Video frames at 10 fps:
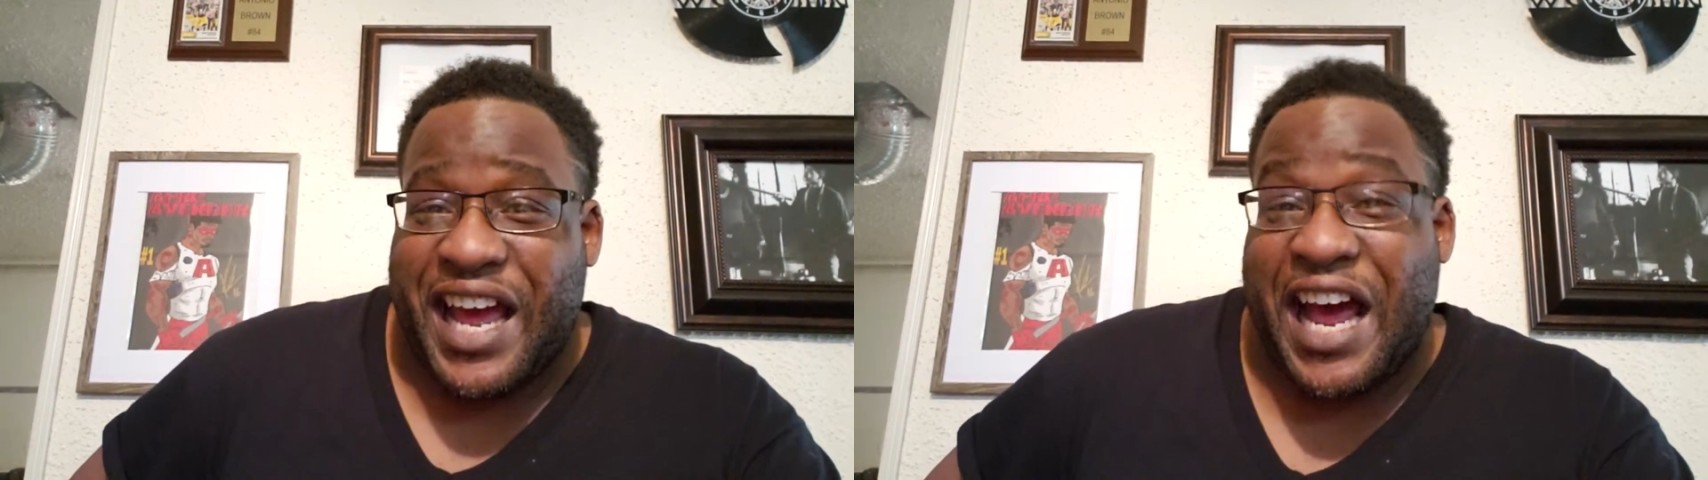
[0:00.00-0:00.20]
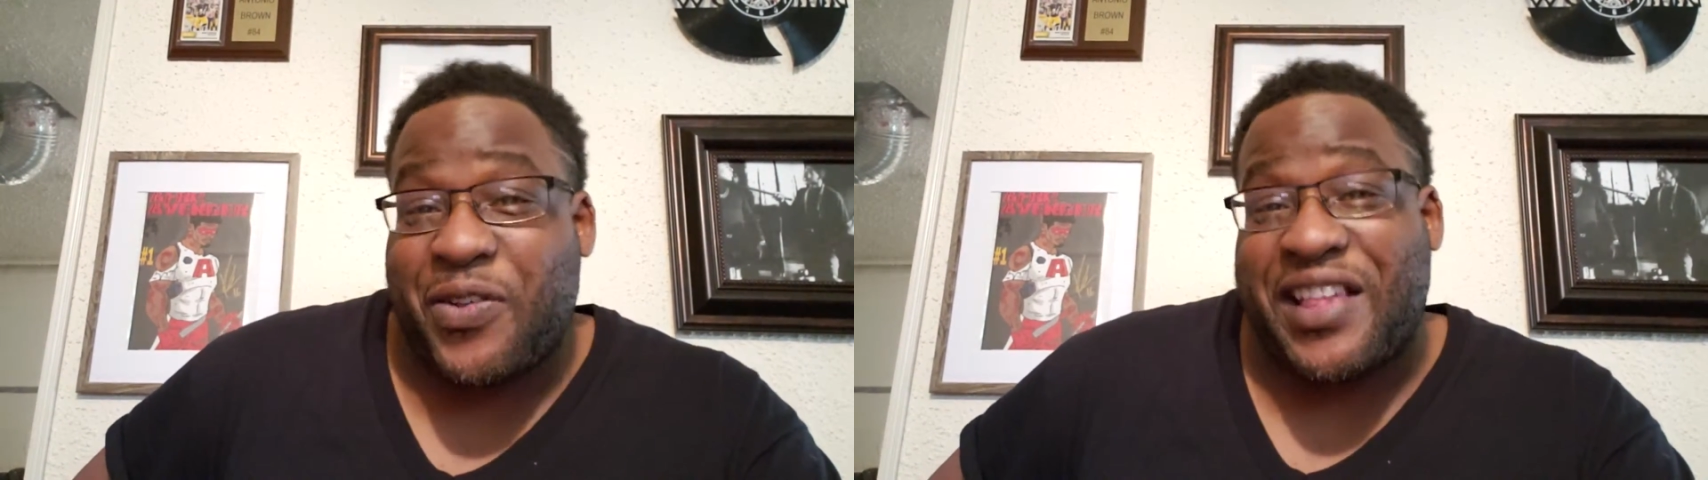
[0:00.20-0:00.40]

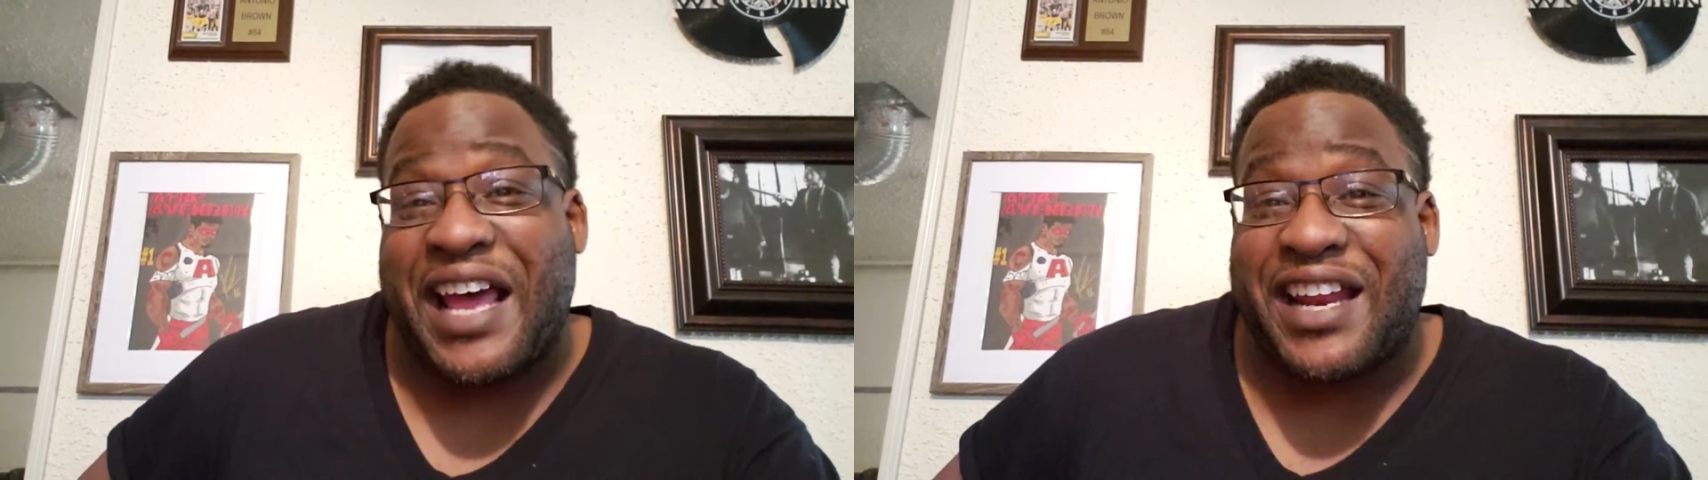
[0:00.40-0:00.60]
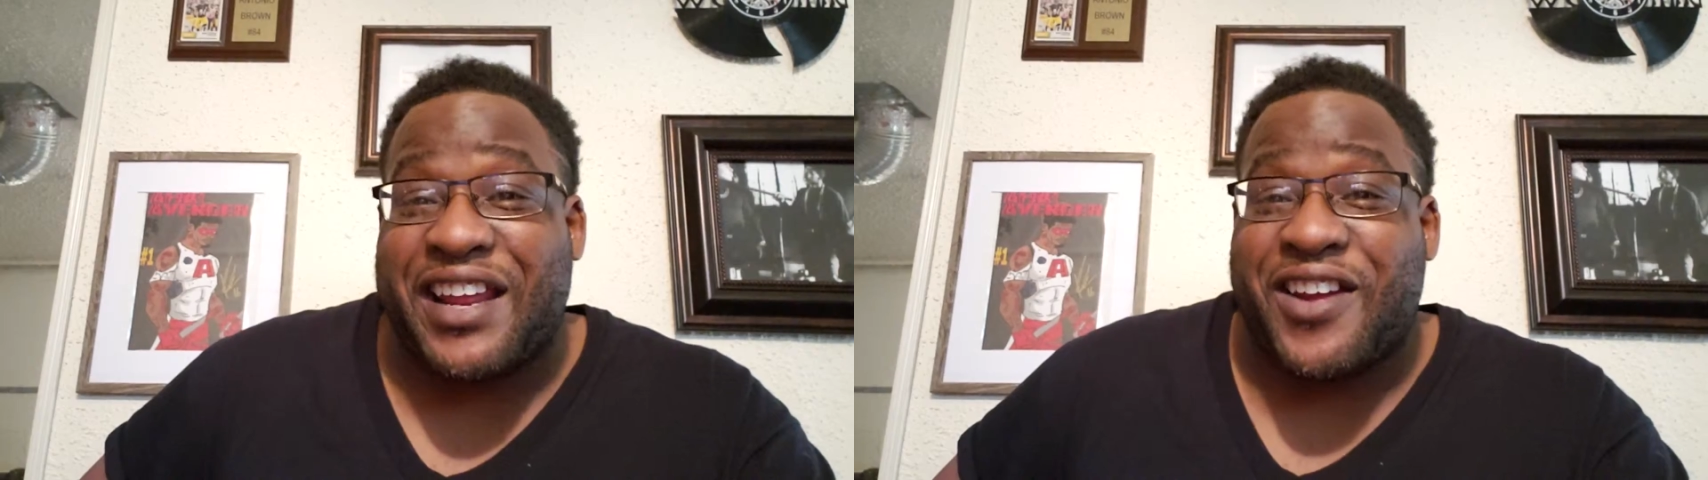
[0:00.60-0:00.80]

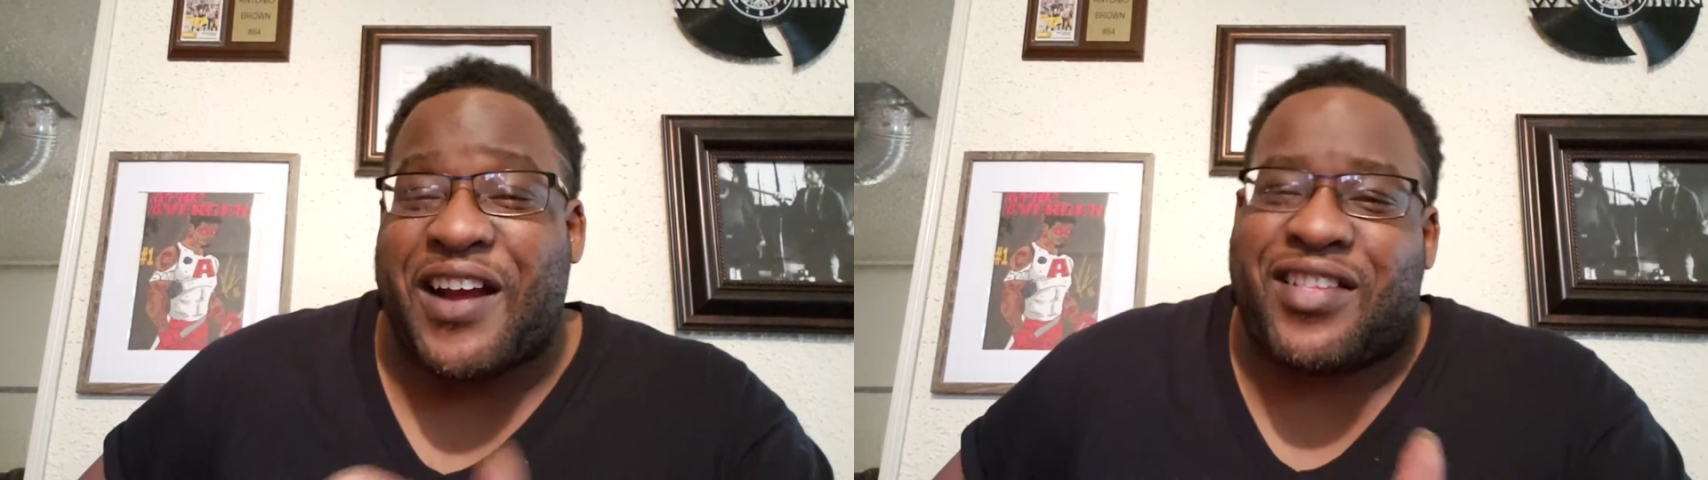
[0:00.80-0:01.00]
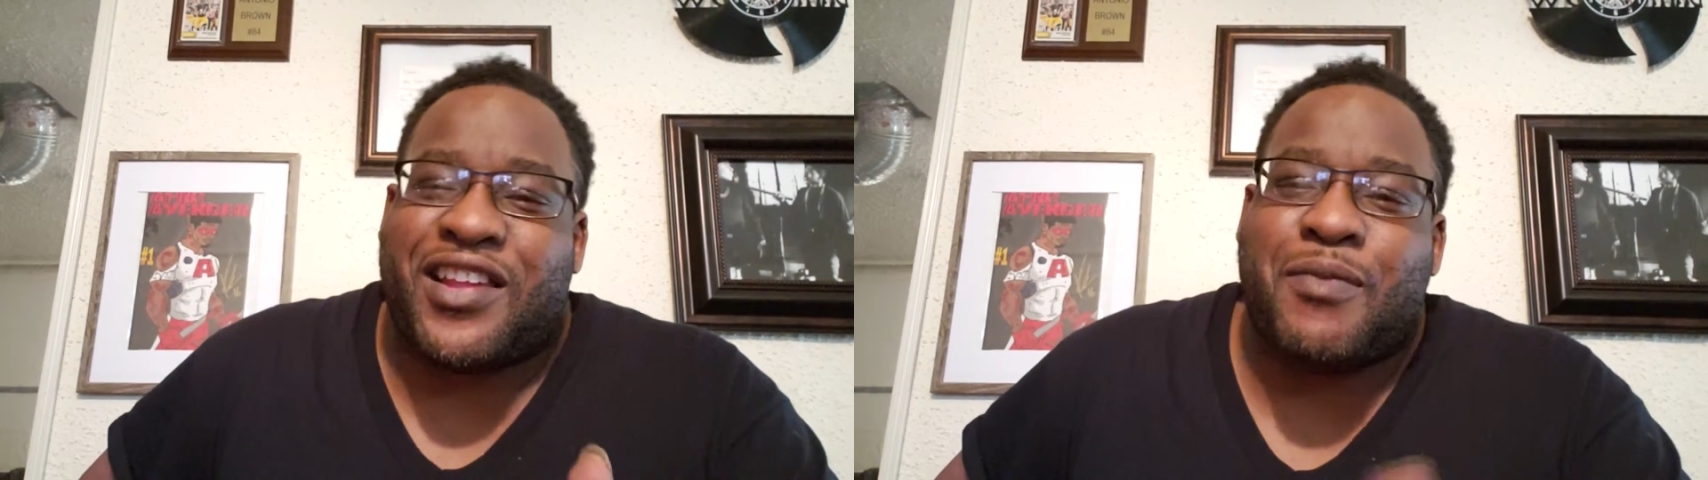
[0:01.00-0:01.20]
outside of here,
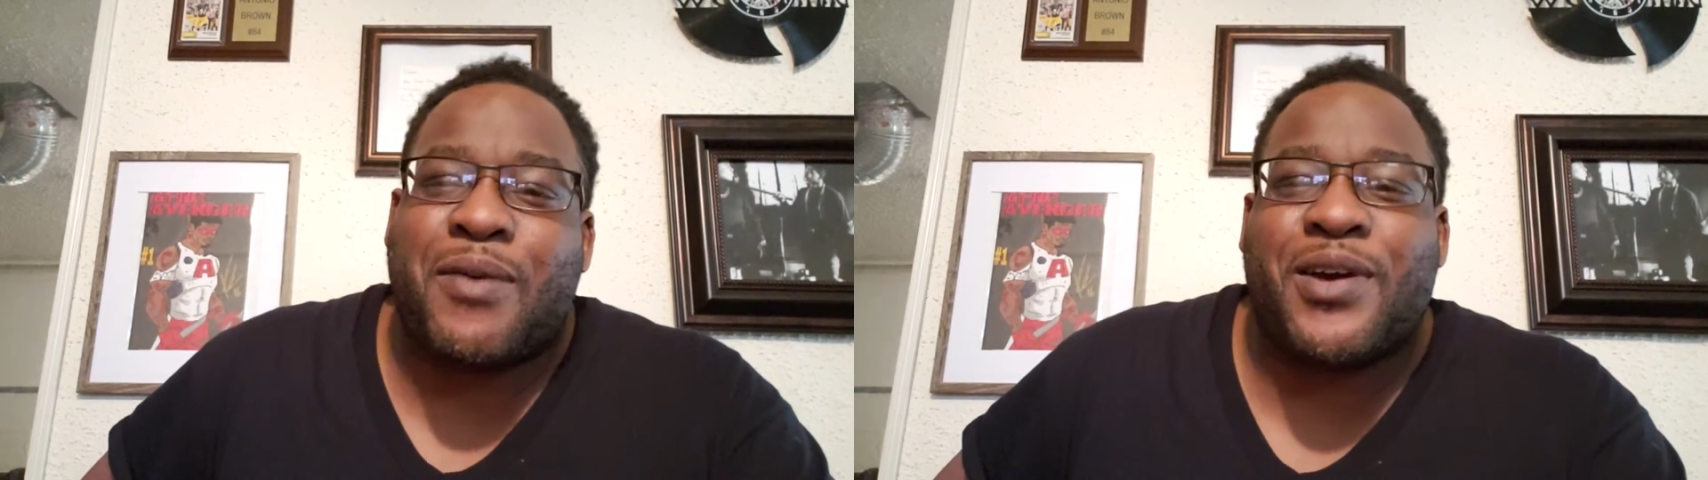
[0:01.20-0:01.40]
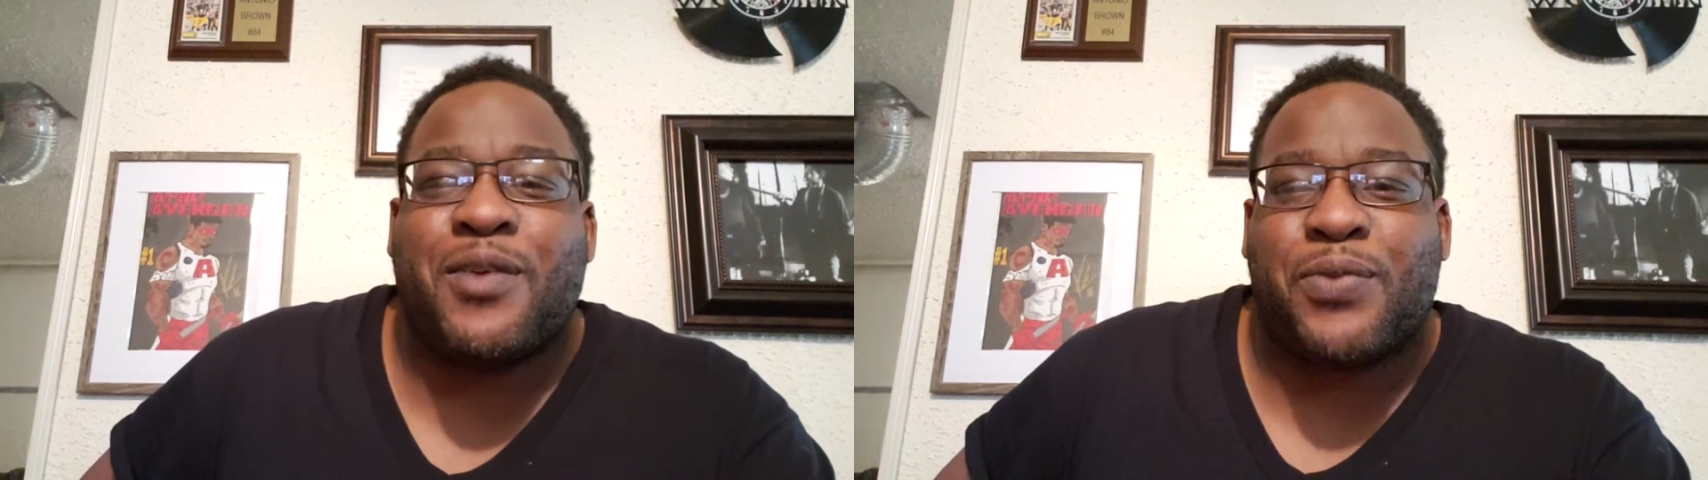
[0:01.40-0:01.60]
I tell them
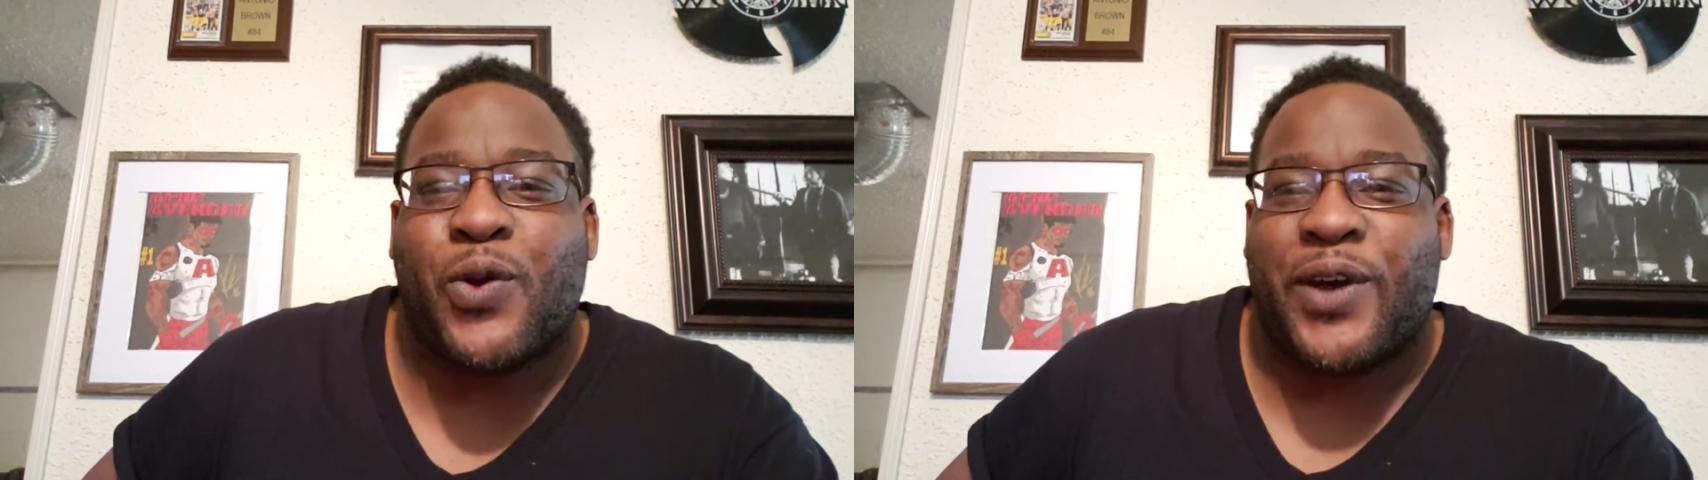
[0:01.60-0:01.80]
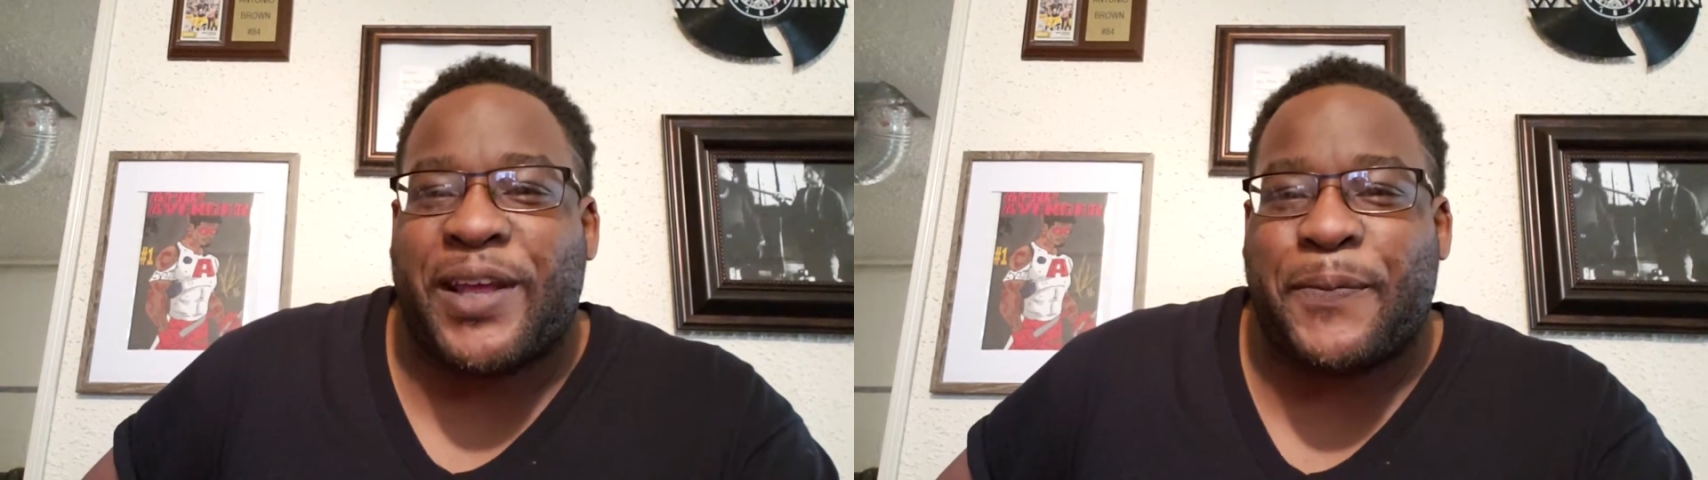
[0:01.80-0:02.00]
I'm
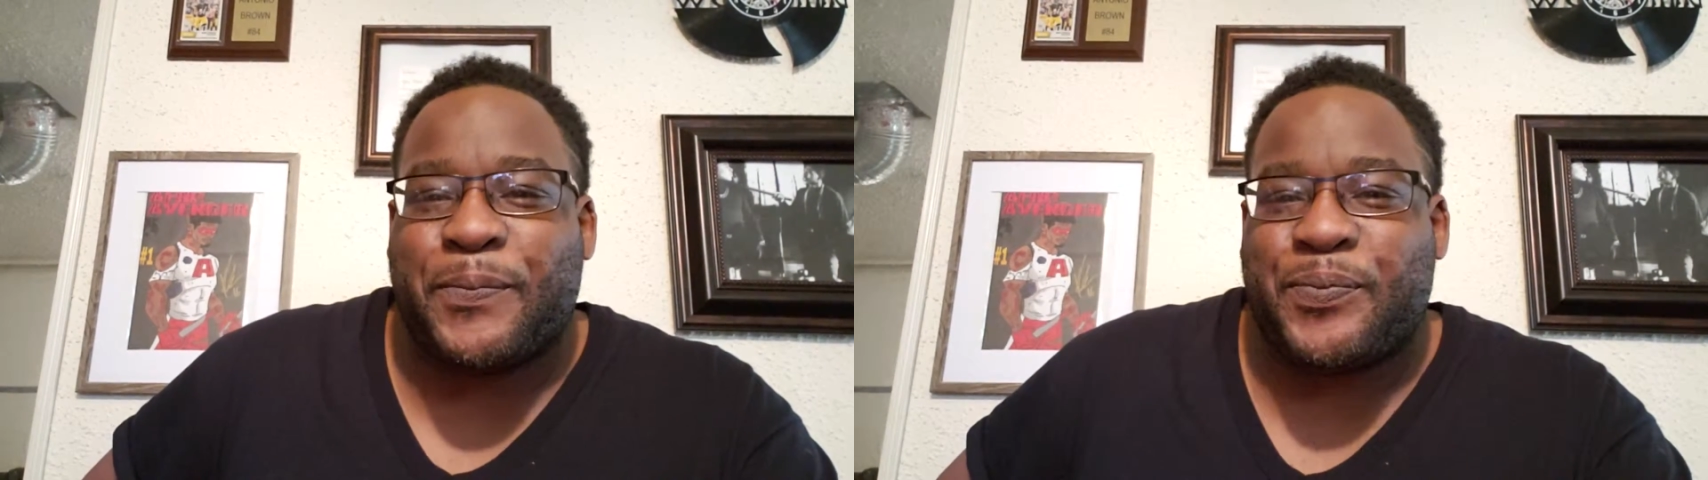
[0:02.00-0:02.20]
unemployed.